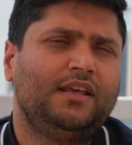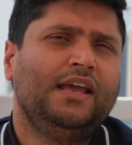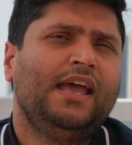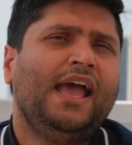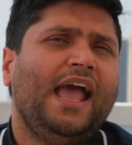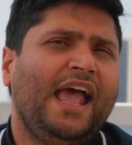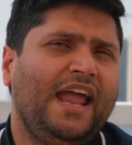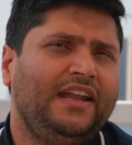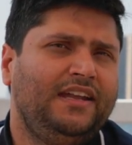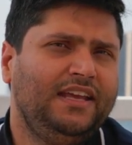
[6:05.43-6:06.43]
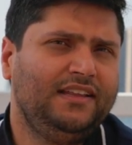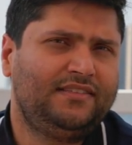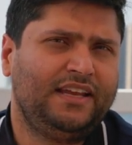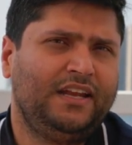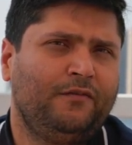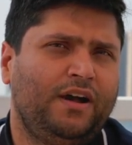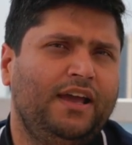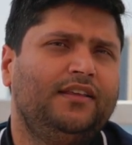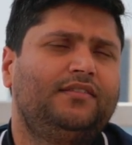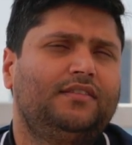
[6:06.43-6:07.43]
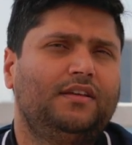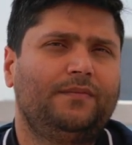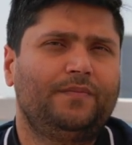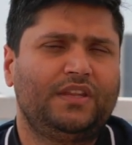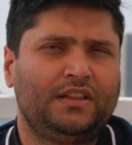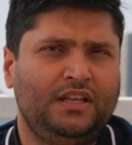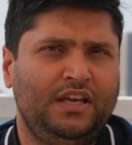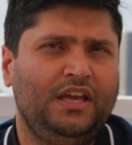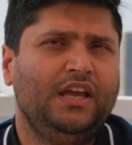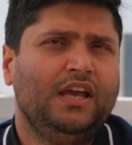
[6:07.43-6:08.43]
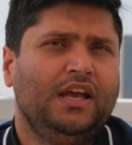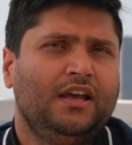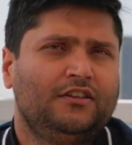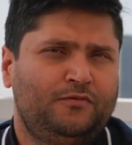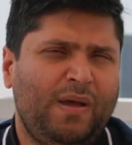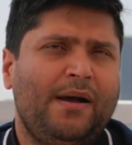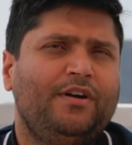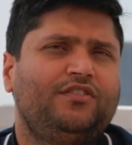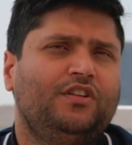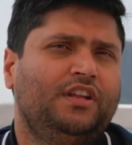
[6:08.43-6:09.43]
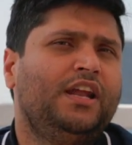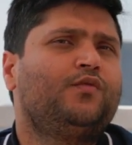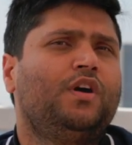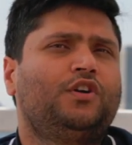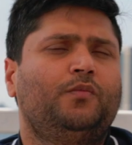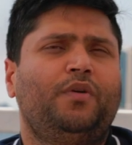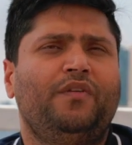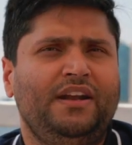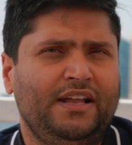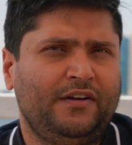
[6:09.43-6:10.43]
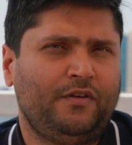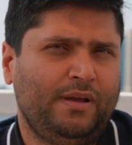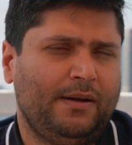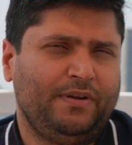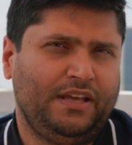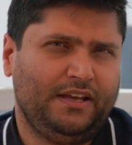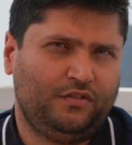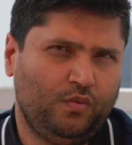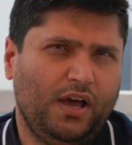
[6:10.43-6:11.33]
and de-incentivize the spammers on the network to prevent that from happening as well.